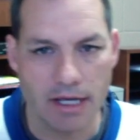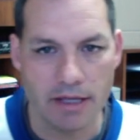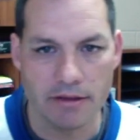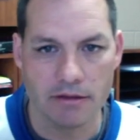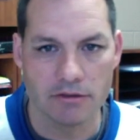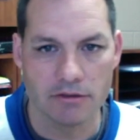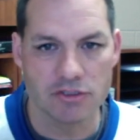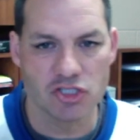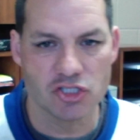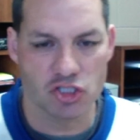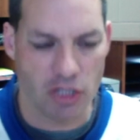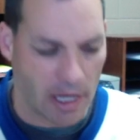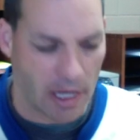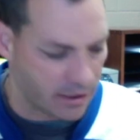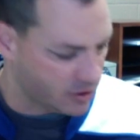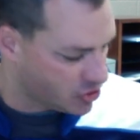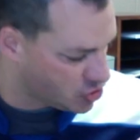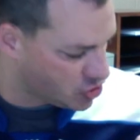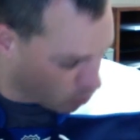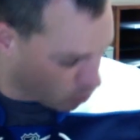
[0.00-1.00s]
A little Scott
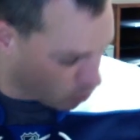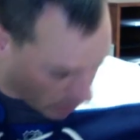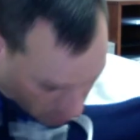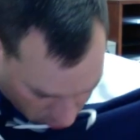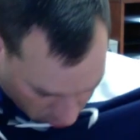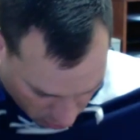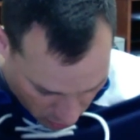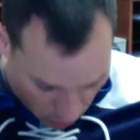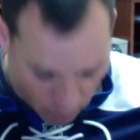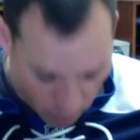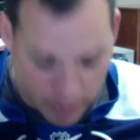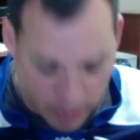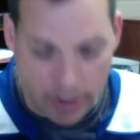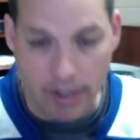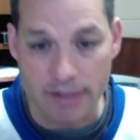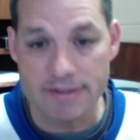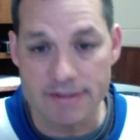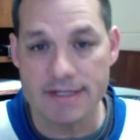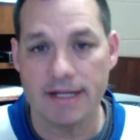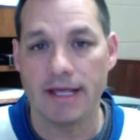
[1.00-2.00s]
the Sweater going
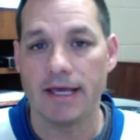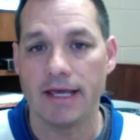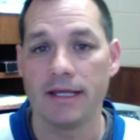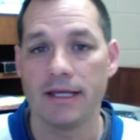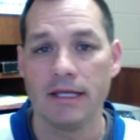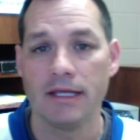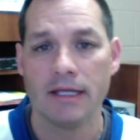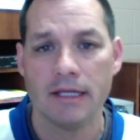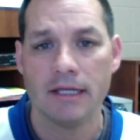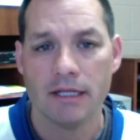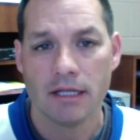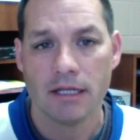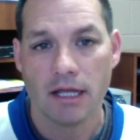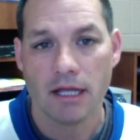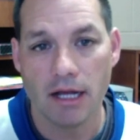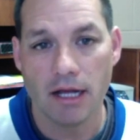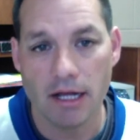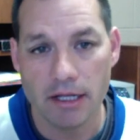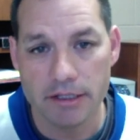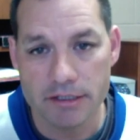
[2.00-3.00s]
on today
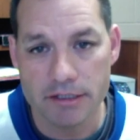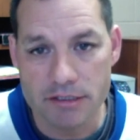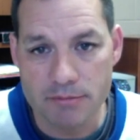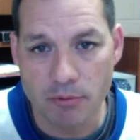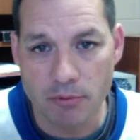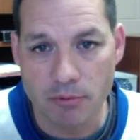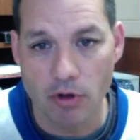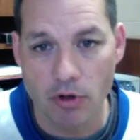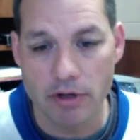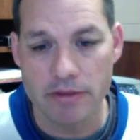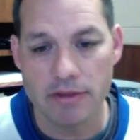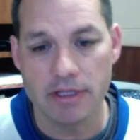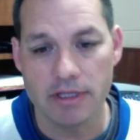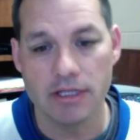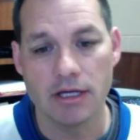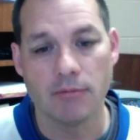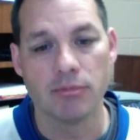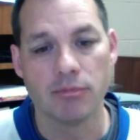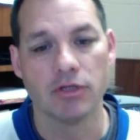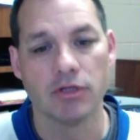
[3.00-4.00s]
in support of
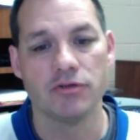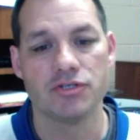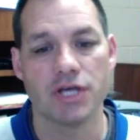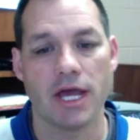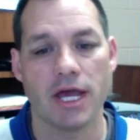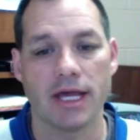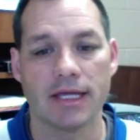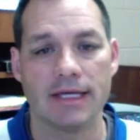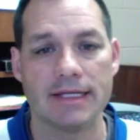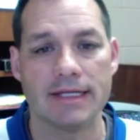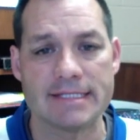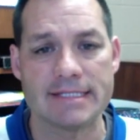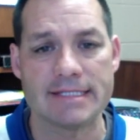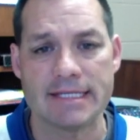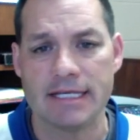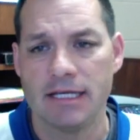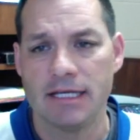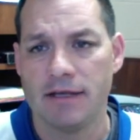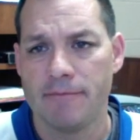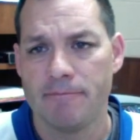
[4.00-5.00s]
the Blue Jackets.
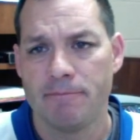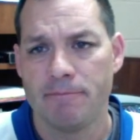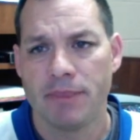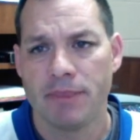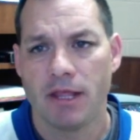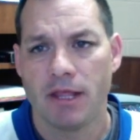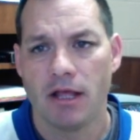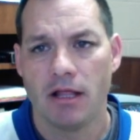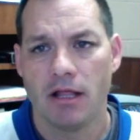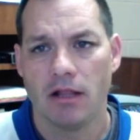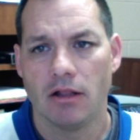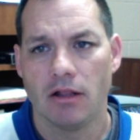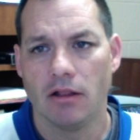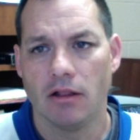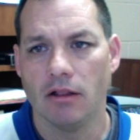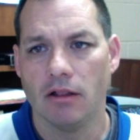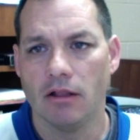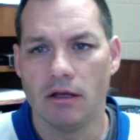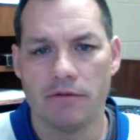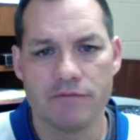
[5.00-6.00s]

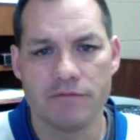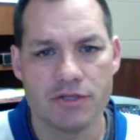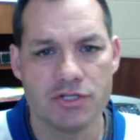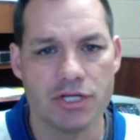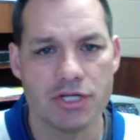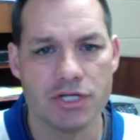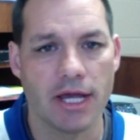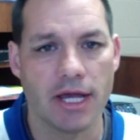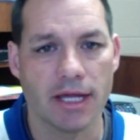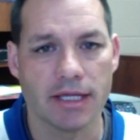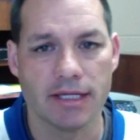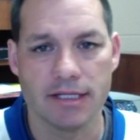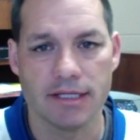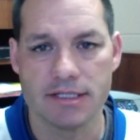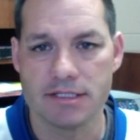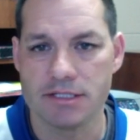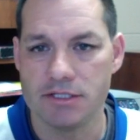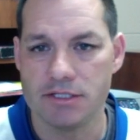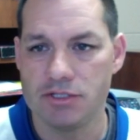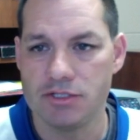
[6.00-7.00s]
Love the
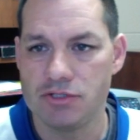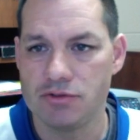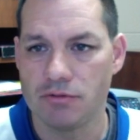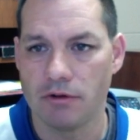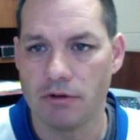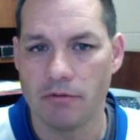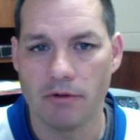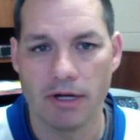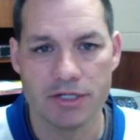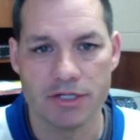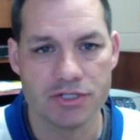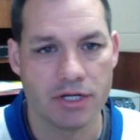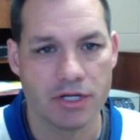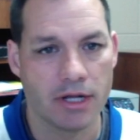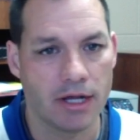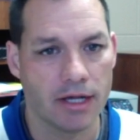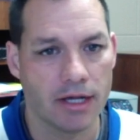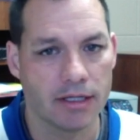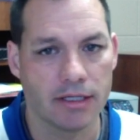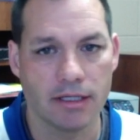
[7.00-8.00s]
Jackets. Enjoy watching
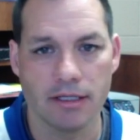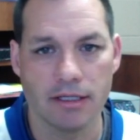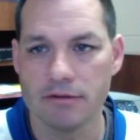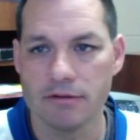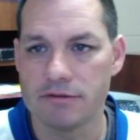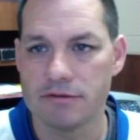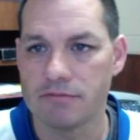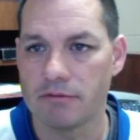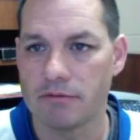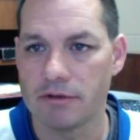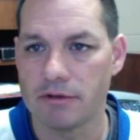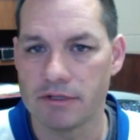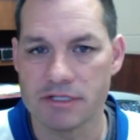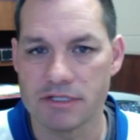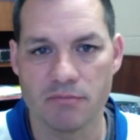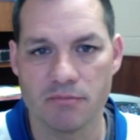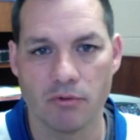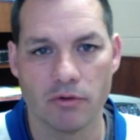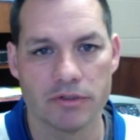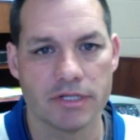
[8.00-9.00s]
hockey. It's one of the
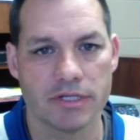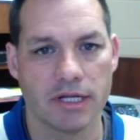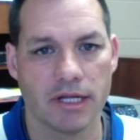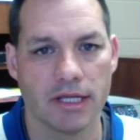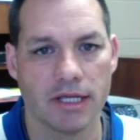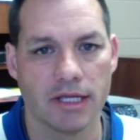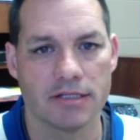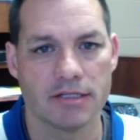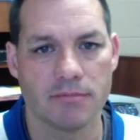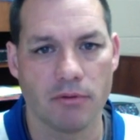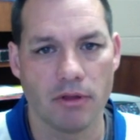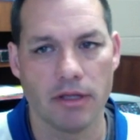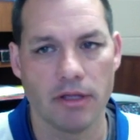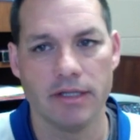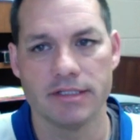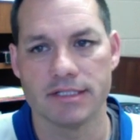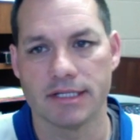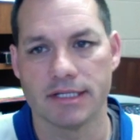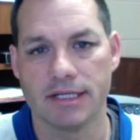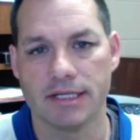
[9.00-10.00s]
sports I didn't get to play
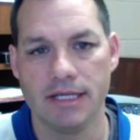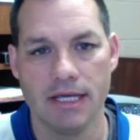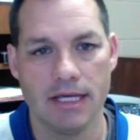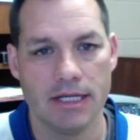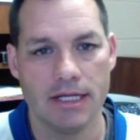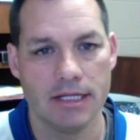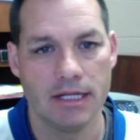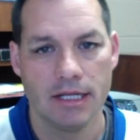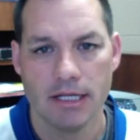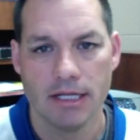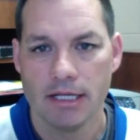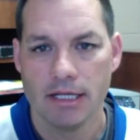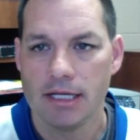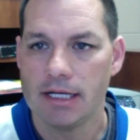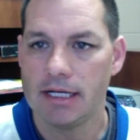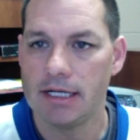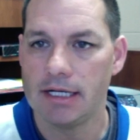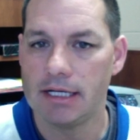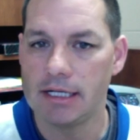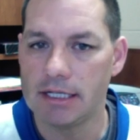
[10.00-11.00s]
as a kid.
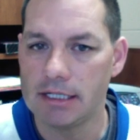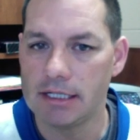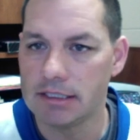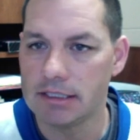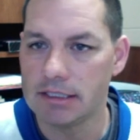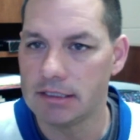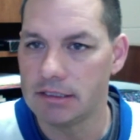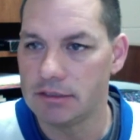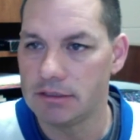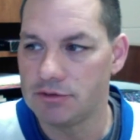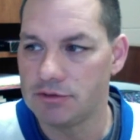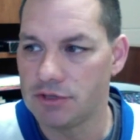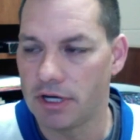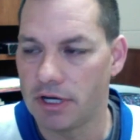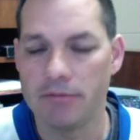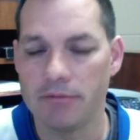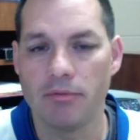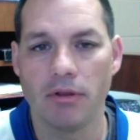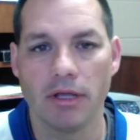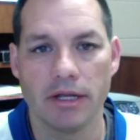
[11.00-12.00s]
Tried
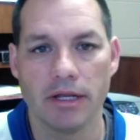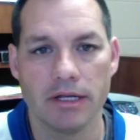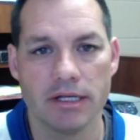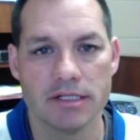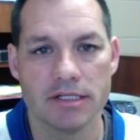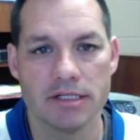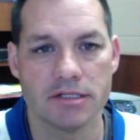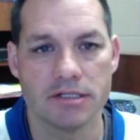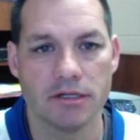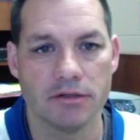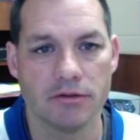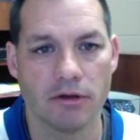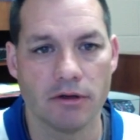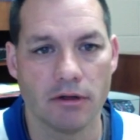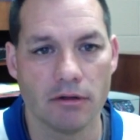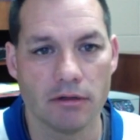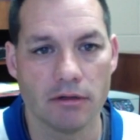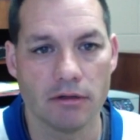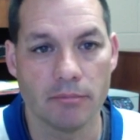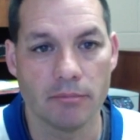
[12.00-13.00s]
to play it as an
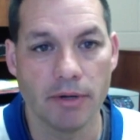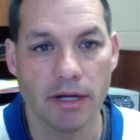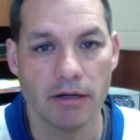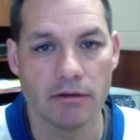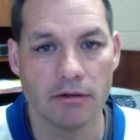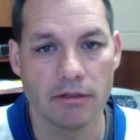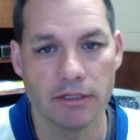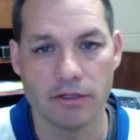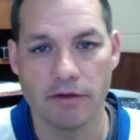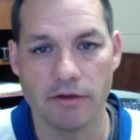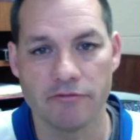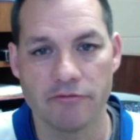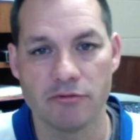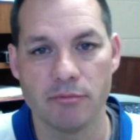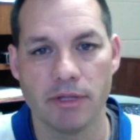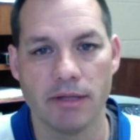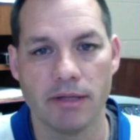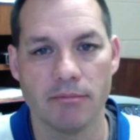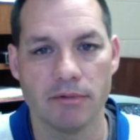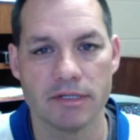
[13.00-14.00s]
adult. Apparently, you have to
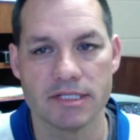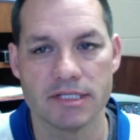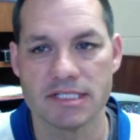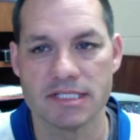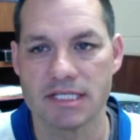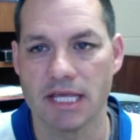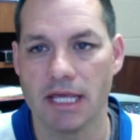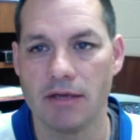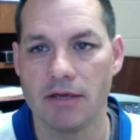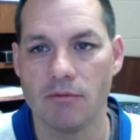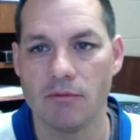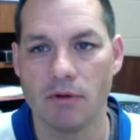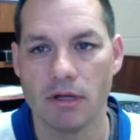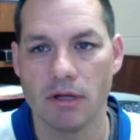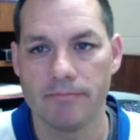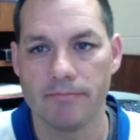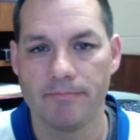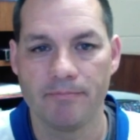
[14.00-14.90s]
be able to skate well.